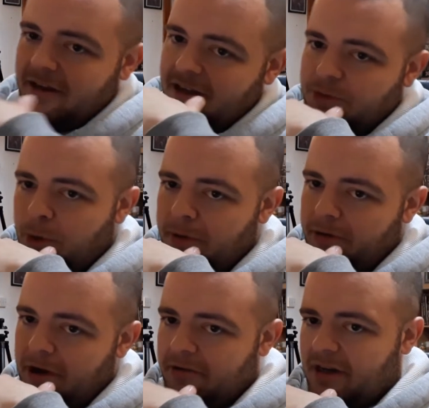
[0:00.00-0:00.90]
and swap it
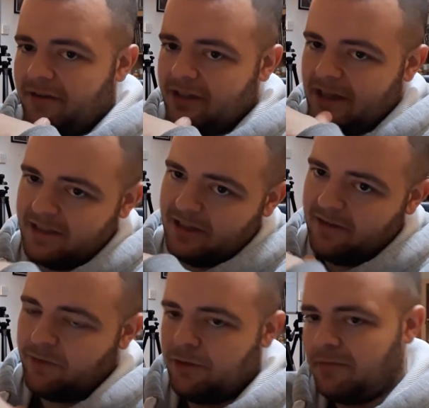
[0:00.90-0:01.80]
around and have intensity
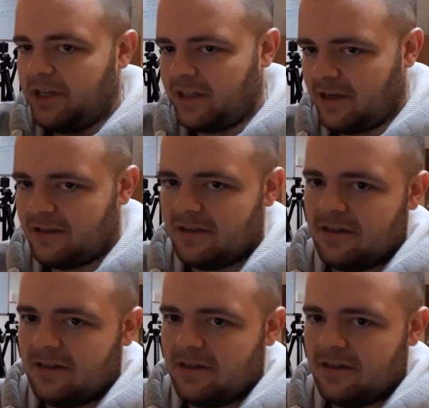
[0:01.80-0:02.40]
and volume like that.